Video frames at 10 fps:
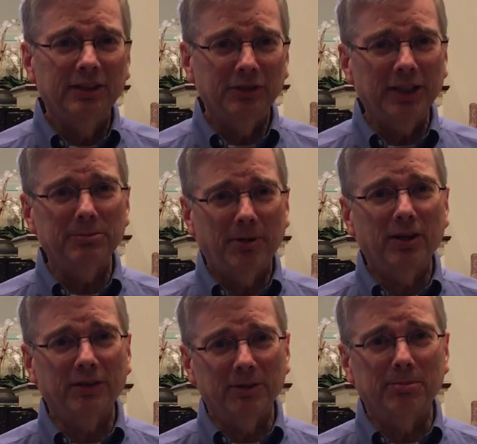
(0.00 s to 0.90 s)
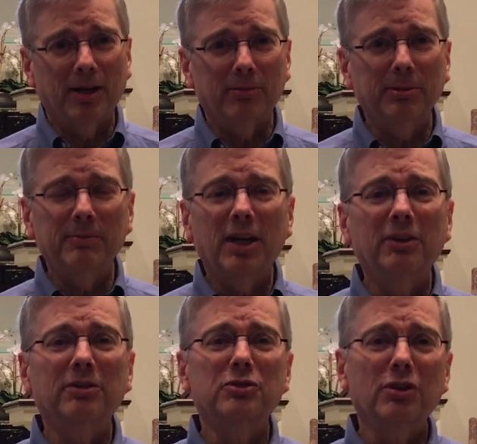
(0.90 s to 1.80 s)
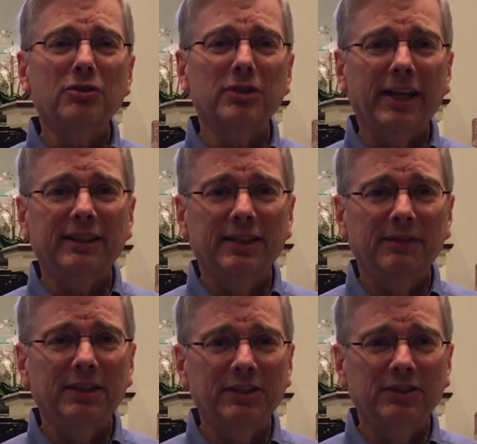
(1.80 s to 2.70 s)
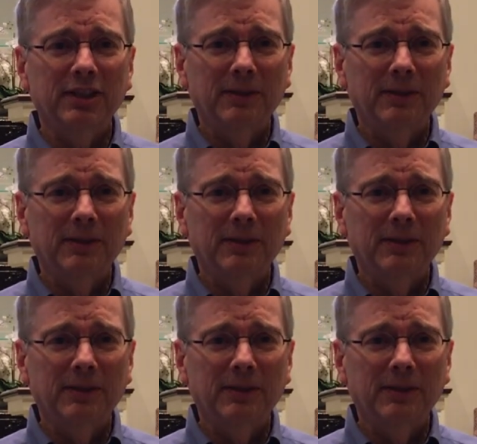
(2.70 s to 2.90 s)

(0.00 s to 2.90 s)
So that's part of the problem. Other church activities